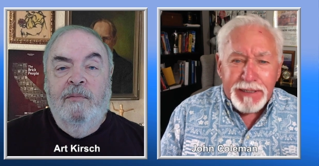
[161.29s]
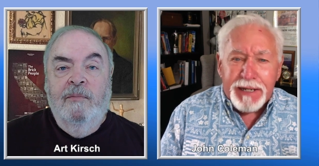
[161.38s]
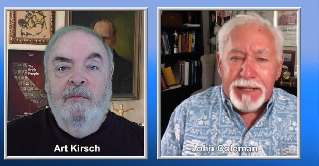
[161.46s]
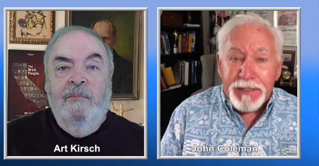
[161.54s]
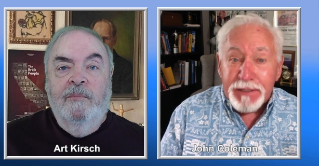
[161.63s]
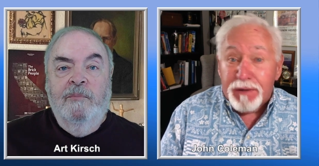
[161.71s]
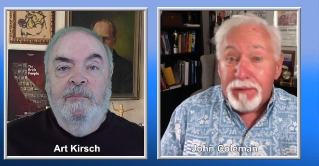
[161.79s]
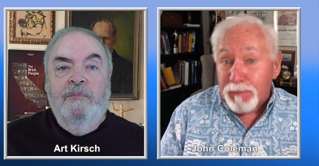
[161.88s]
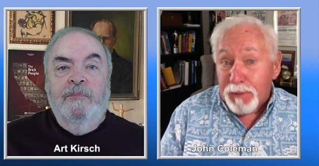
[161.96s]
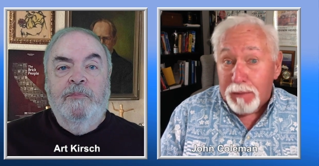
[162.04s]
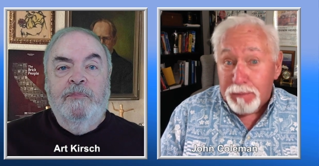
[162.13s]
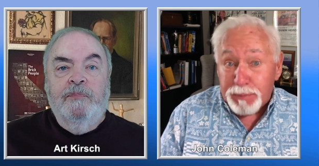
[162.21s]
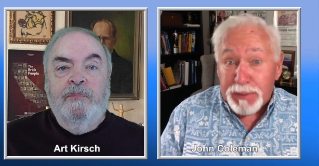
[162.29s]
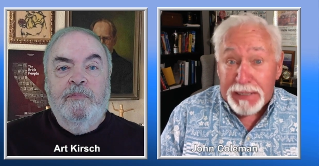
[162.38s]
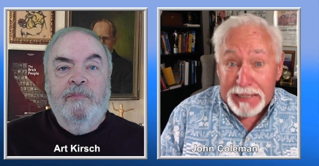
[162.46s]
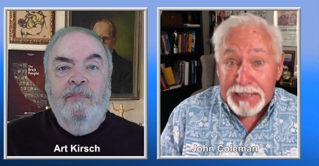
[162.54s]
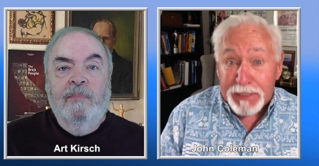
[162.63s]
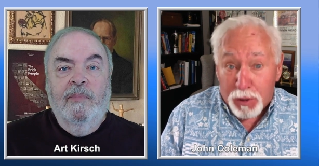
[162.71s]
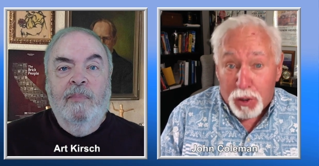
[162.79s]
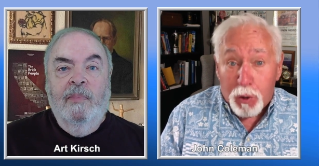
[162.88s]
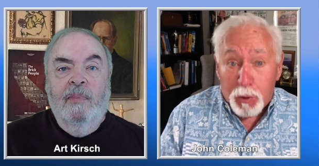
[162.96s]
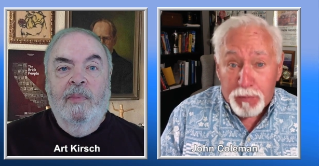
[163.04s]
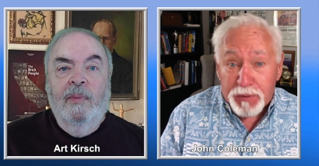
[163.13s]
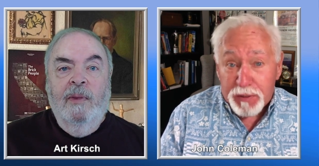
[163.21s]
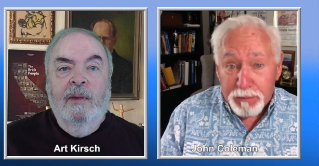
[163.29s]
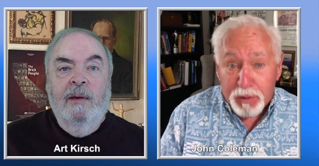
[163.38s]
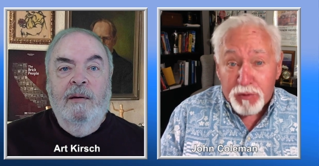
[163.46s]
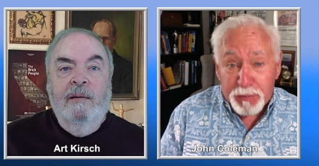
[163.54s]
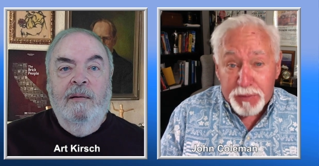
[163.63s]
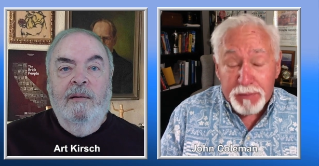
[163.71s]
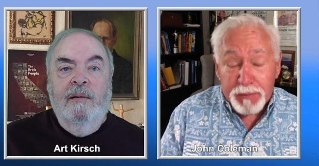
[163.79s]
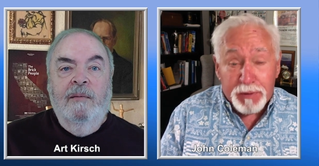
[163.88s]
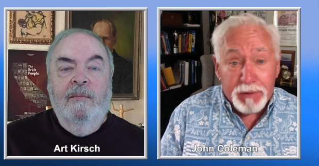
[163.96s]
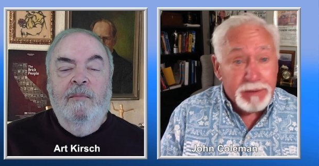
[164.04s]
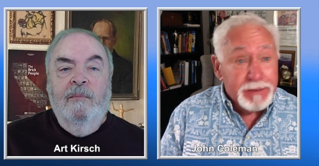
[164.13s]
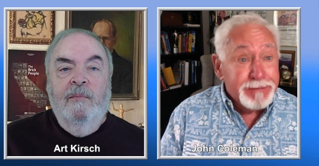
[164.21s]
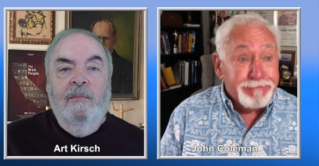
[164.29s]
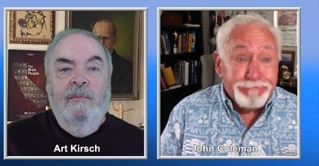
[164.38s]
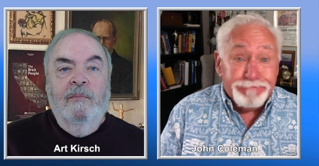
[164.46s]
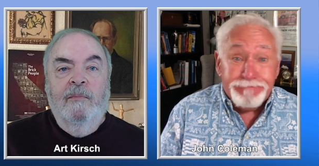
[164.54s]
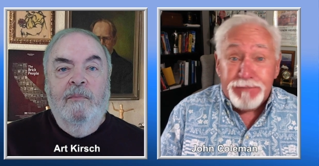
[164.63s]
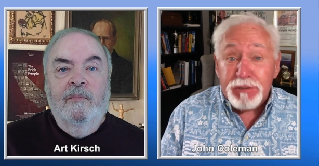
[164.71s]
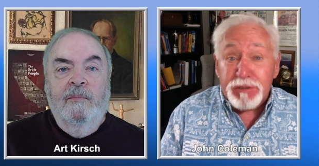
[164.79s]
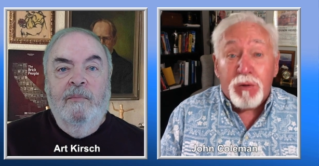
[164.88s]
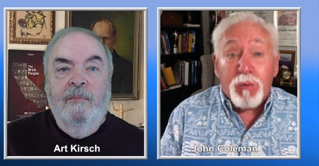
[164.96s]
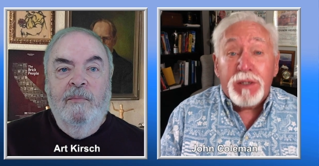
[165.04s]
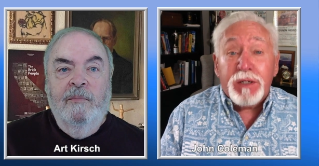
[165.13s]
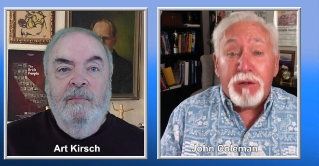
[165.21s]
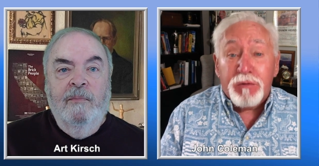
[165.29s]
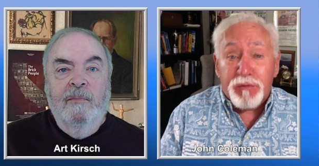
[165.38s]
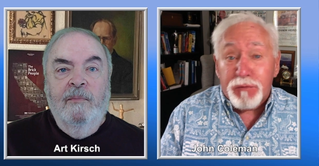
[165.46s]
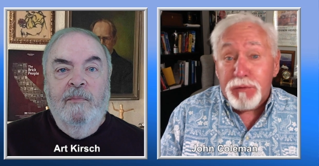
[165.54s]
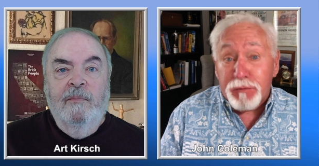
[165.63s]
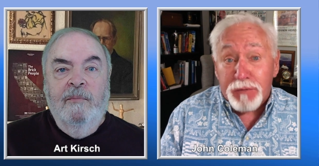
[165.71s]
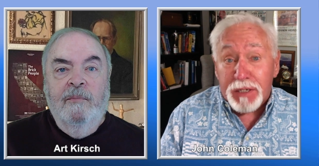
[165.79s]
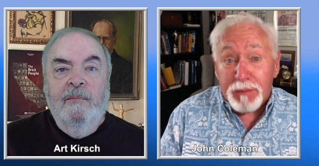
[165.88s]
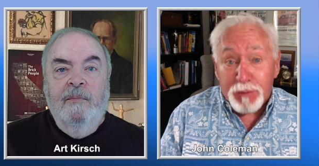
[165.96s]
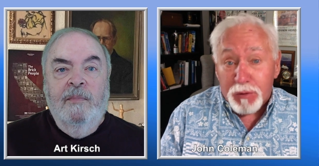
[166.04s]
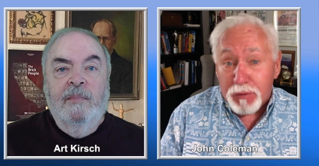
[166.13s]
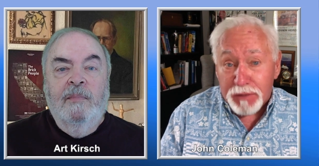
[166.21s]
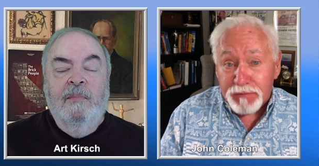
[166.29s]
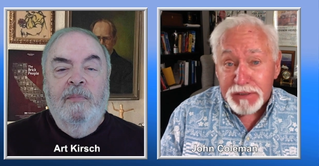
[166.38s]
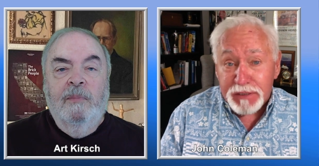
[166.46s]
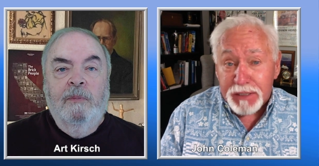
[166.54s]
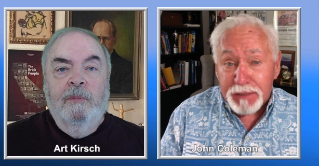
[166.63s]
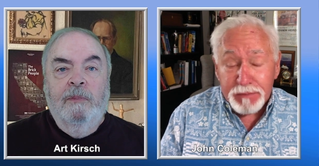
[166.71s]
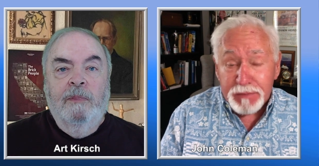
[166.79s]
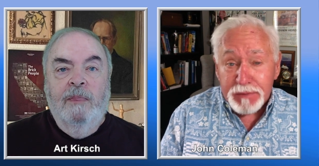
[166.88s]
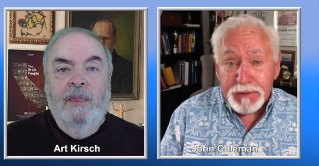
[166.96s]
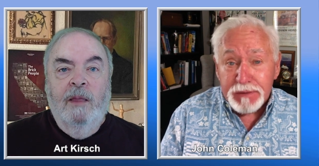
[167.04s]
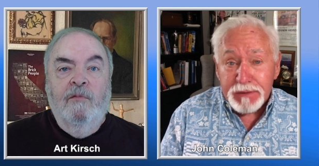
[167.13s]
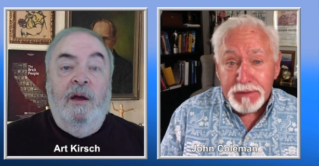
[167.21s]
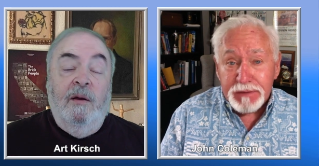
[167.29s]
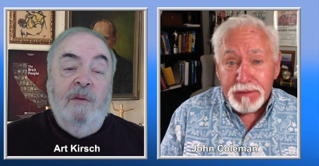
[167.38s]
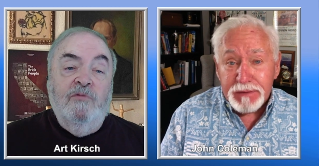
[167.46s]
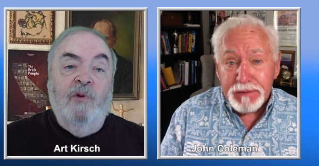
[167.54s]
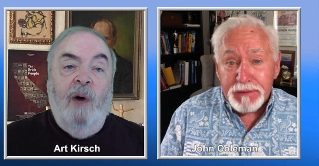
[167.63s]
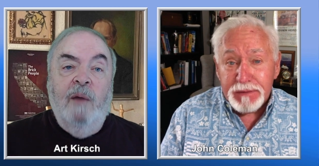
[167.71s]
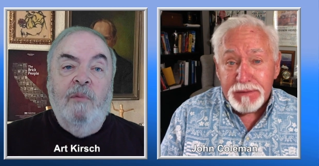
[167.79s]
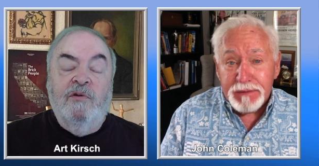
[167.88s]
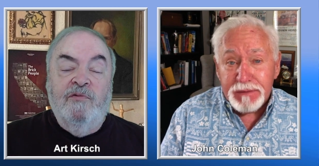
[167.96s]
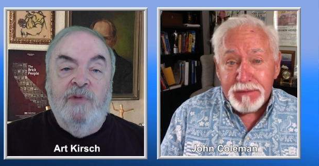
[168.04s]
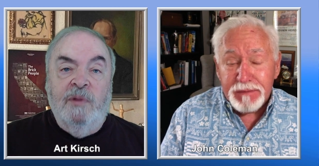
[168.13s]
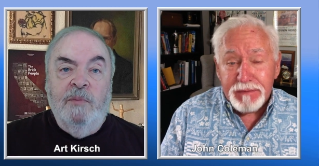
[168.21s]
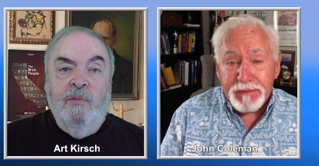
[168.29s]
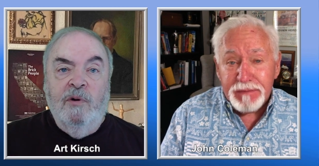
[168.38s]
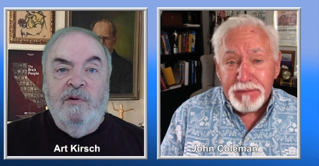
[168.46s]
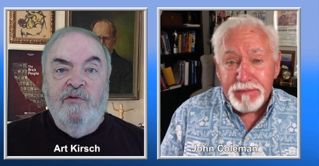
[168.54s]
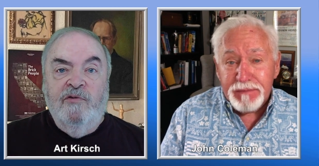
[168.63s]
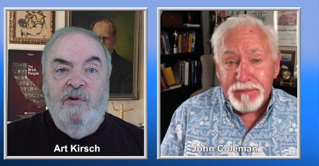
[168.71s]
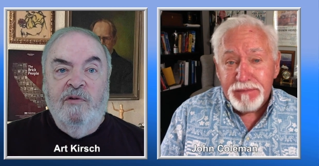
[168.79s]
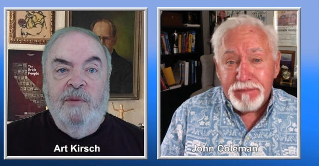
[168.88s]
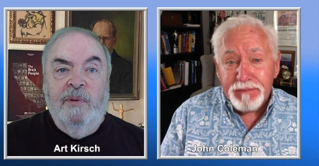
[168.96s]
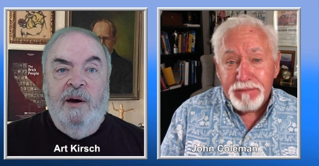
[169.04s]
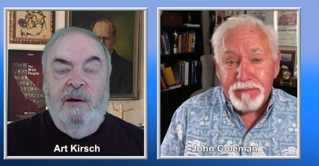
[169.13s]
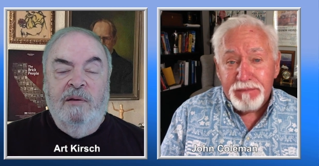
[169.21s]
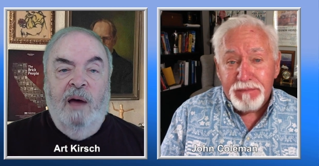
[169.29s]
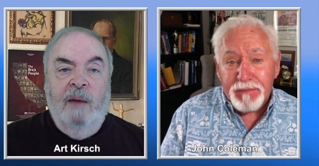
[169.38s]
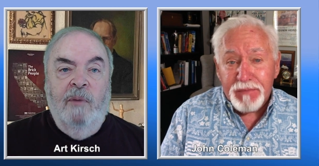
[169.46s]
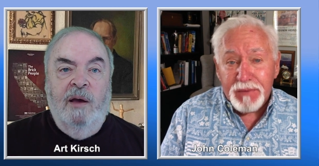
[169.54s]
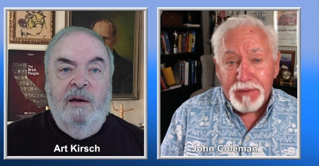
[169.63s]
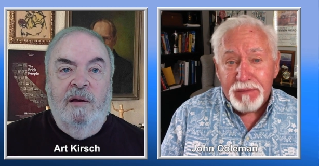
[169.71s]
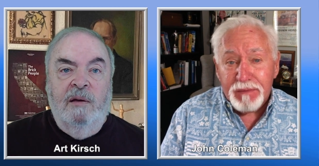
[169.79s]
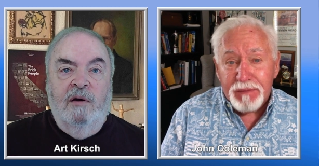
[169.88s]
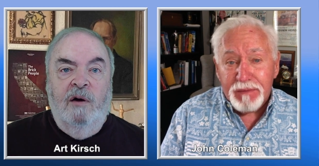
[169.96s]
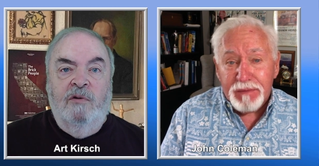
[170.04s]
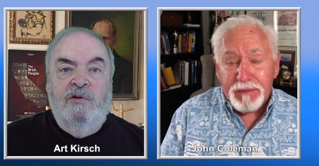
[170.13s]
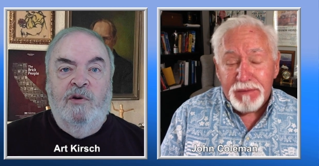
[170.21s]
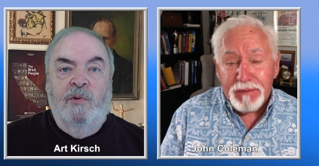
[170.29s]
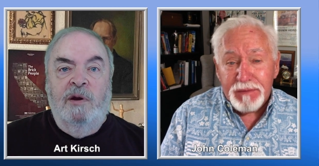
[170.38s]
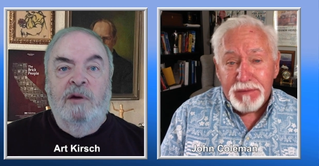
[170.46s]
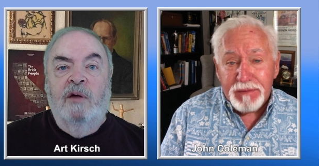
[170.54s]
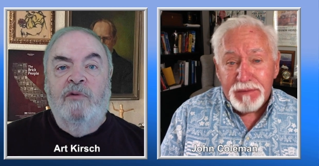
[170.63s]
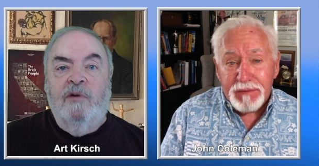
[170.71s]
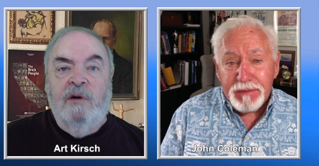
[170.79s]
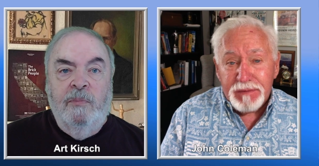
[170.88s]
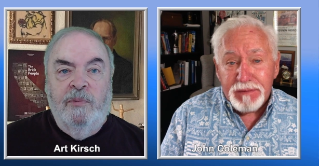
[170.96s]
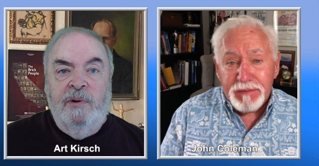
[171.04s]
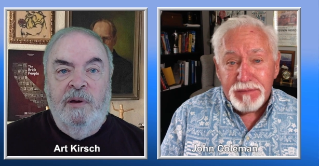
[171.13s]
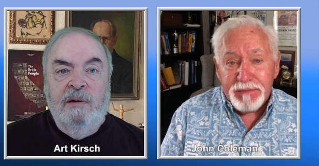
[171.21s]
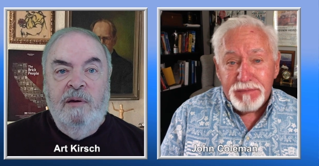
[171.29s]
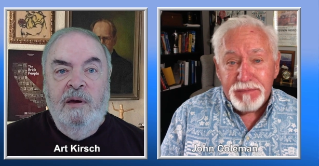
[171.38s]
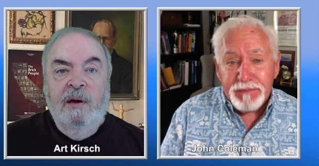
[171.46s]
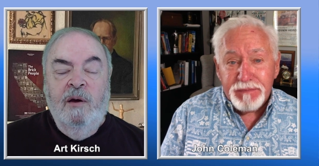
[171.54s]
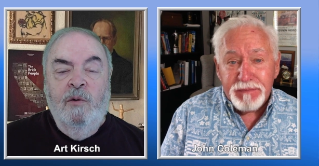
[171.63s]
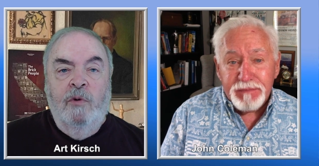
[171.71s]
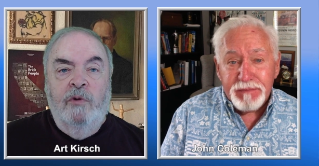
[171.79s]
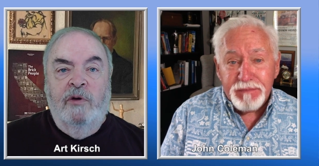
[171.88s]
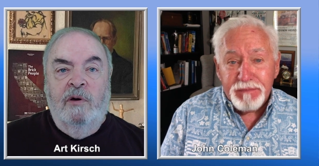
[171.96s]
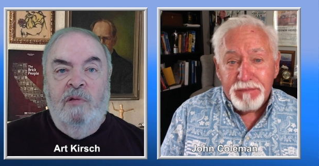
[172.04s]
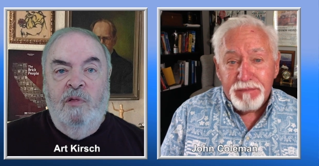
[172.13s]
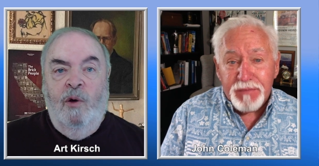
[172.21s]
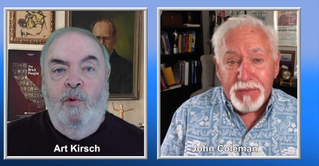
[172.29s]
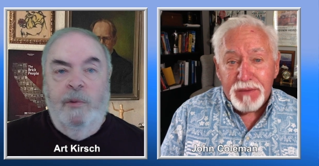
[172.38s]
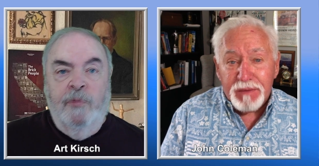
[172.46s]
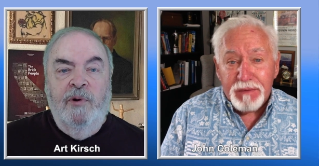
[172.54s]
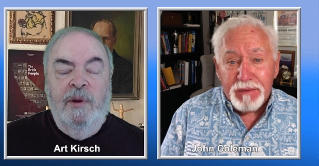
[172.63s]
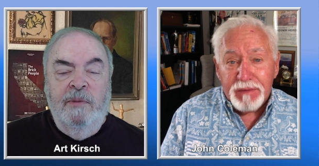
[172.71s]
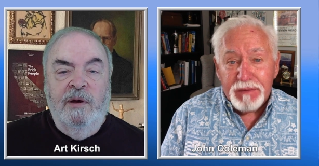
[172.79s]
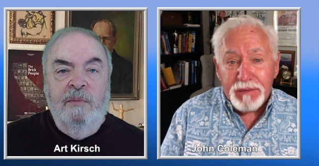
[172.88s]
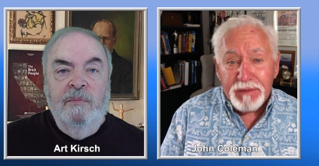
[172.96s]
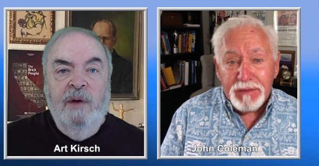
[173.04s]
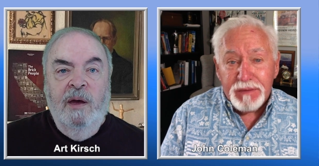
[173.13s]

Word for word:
Speaker 1: they kind of plan and hope that most people just don't want to go through the rigmarole every time.
Speaker 2: Right. so I was really more concerned about, am I going to go to another company with a lower premium,